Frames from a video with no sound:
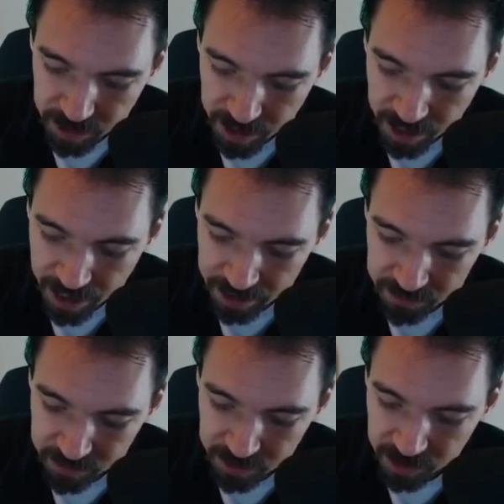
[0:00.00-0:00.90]

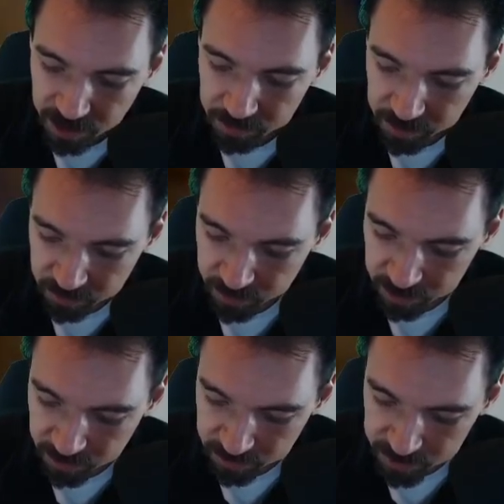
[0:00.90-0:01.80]
at, and I'll go ahead and
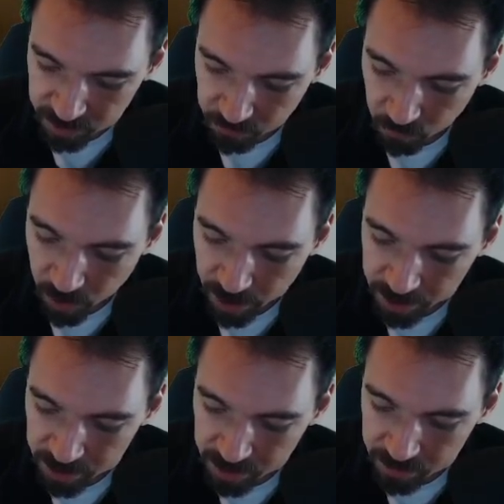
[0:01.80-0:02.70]
call this like
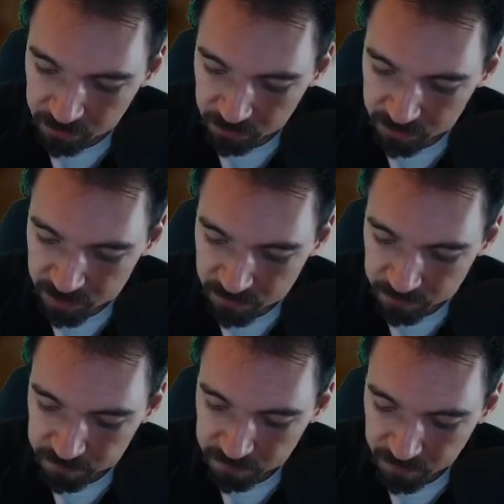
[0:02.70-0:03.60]
y equals
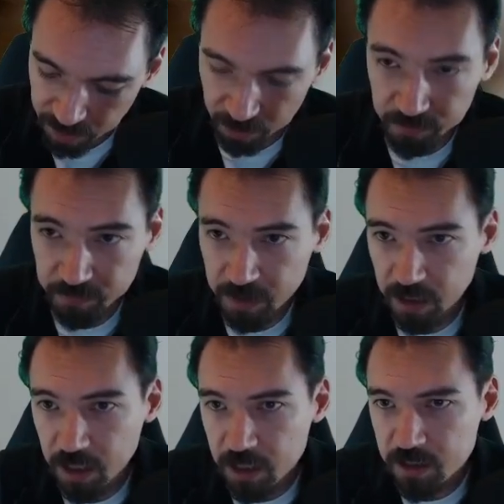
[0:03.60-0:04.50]
L.
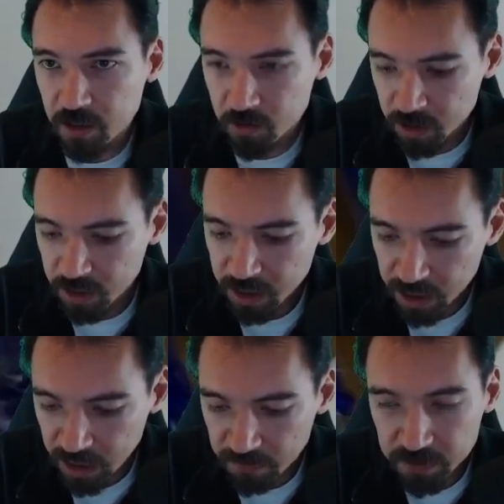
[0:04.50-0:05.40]
So
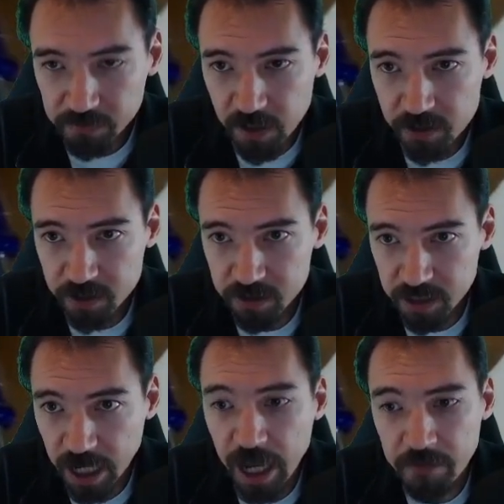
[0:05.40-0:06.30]
if the function
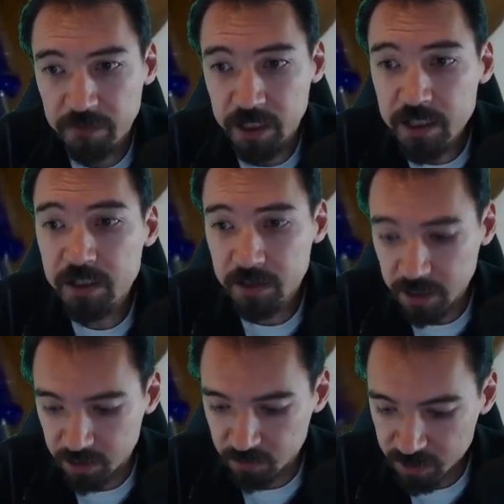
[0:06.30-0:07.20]
f is
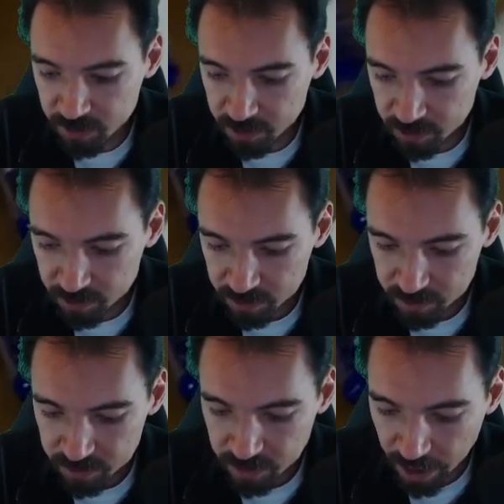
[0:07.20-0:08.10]
continuous
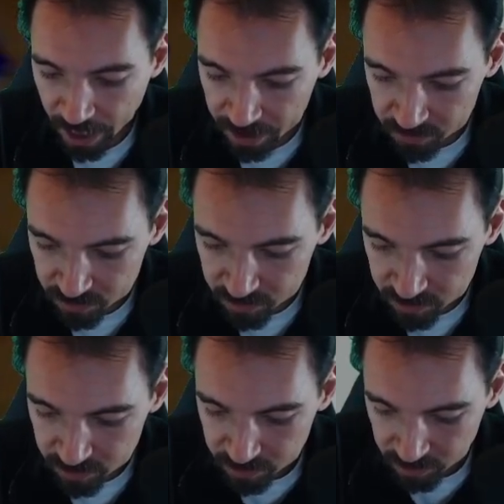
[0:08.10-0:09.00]
at
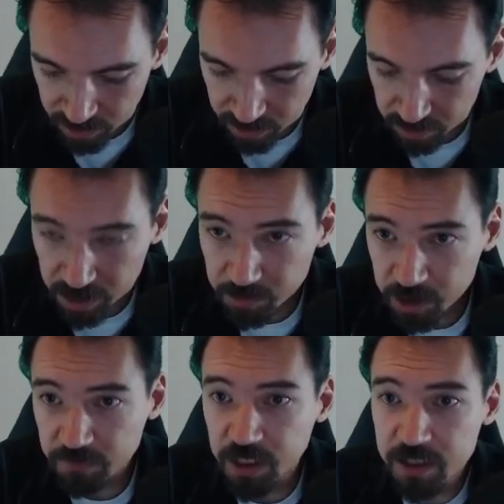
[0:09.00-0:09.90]
the limit
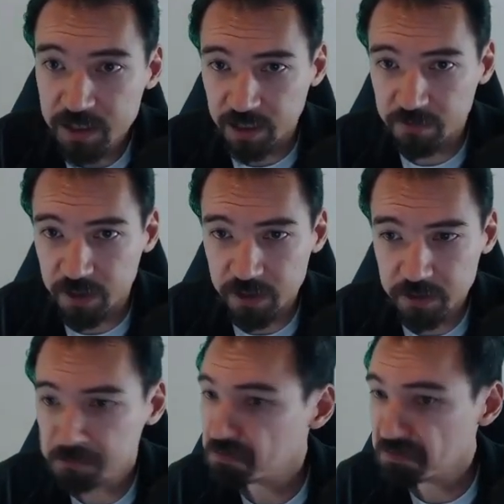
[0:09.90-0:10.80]
of the inside
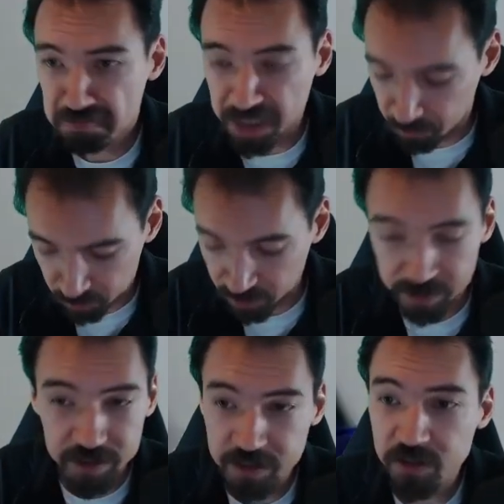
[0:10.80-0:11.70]
function, then we're good.
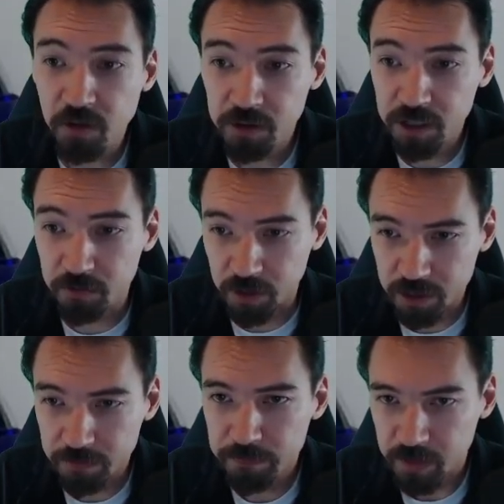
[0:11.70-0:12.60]
This is totally going to
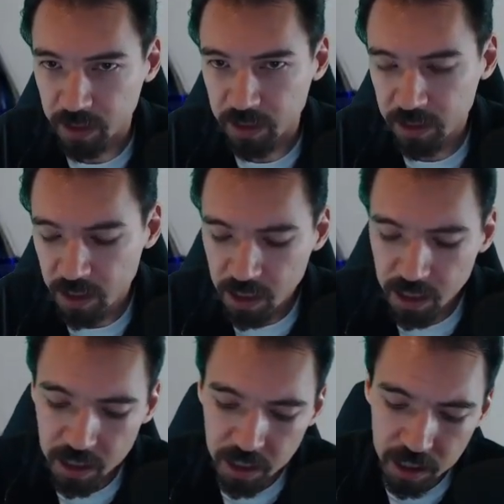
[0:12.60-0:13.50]
work. Okay.
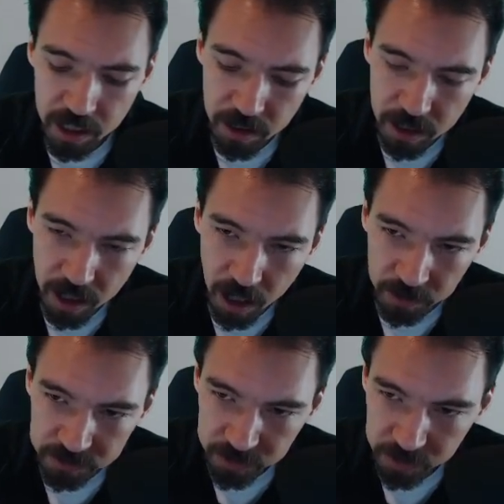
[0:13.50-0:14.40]

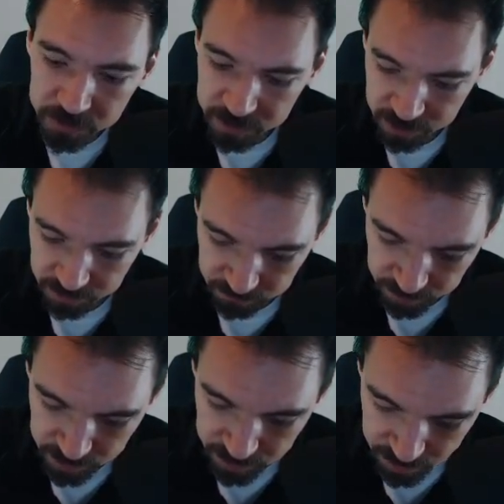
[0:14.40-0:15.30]
Alternatively,